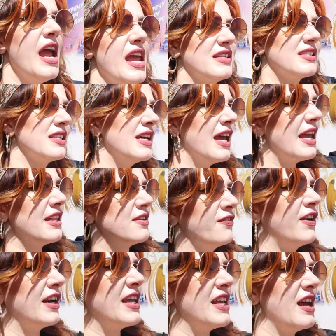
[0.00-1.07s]
It's it's
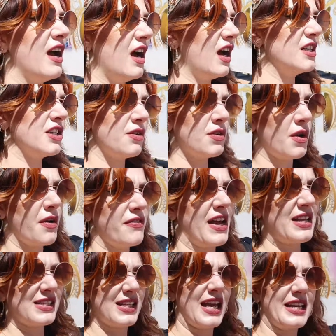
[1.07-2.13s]
funny. I don't know if
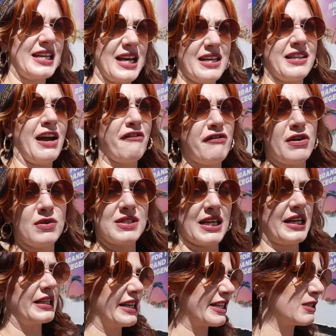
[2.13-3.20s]
that's like that feels
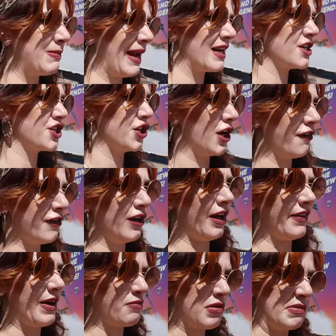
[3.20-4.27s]
like an expansion. I feel
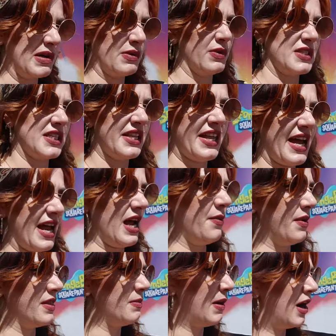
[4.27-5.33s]
like that probably wasn't there
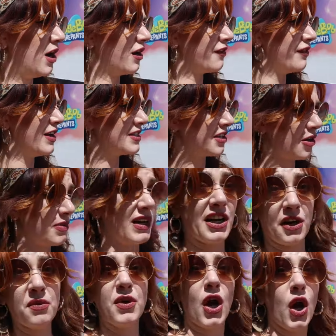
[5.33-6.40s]
when the park first opened. I
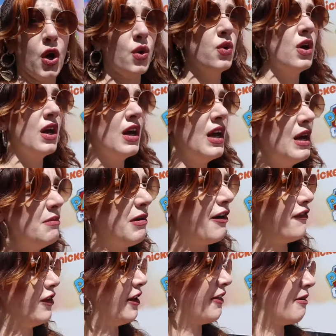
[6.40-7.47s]
don't know, but I
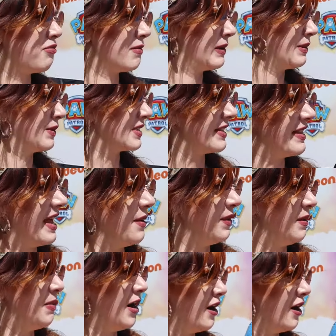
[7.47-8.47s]
feel like that probably wasn't there when the